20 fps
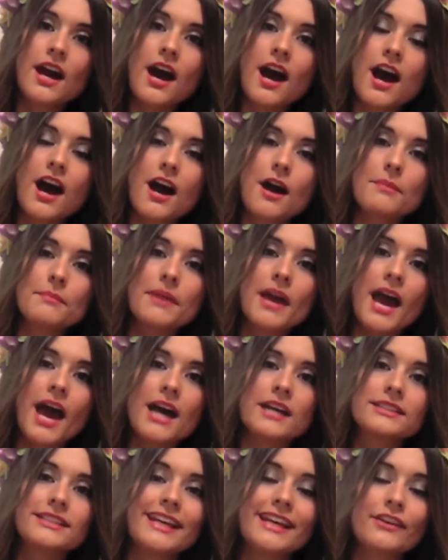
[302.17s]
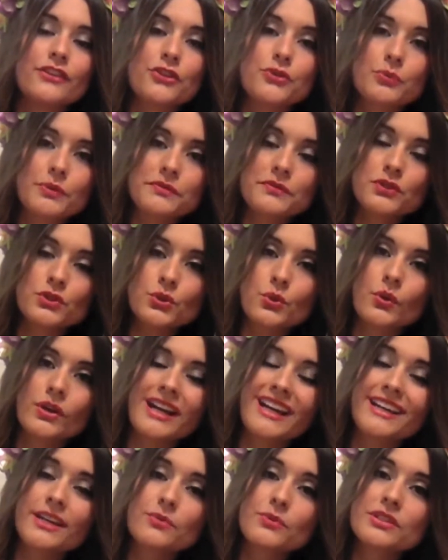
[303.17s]
at a thrift
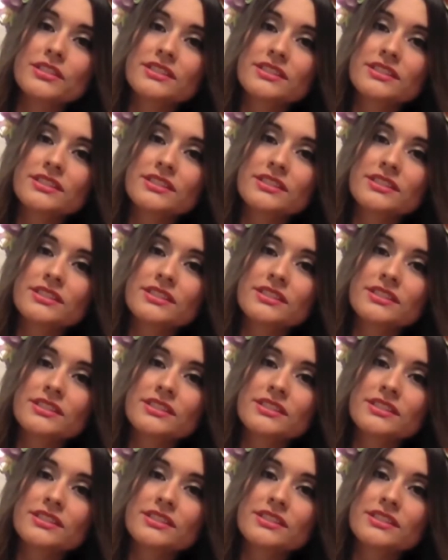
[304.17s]
store, and it was